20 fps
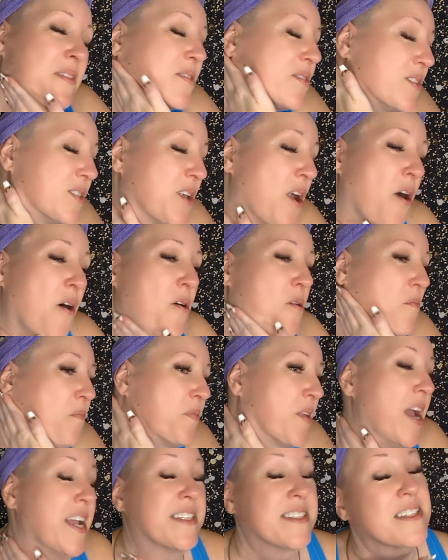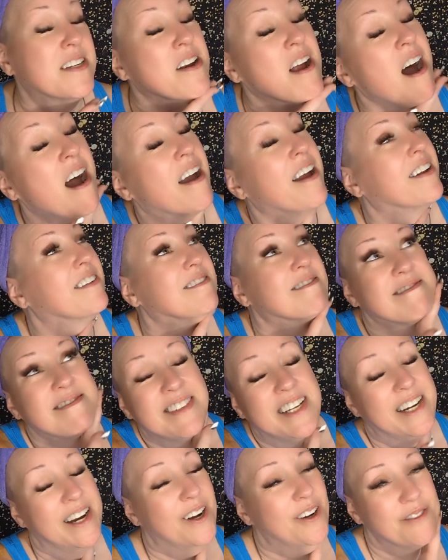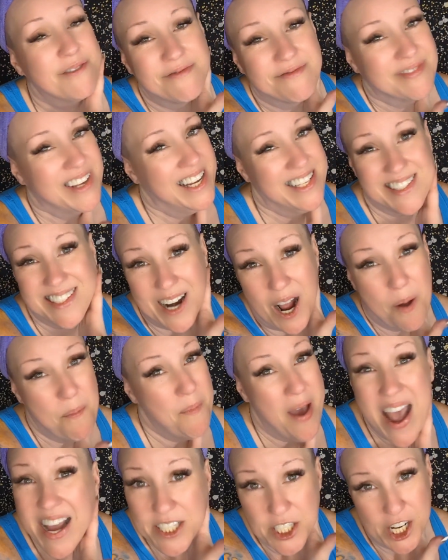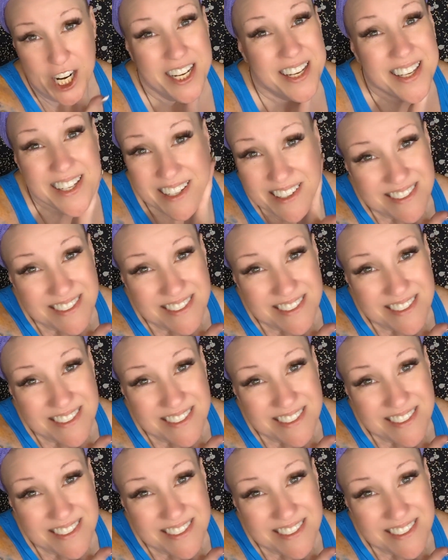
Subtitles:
So it's not, it's not magic.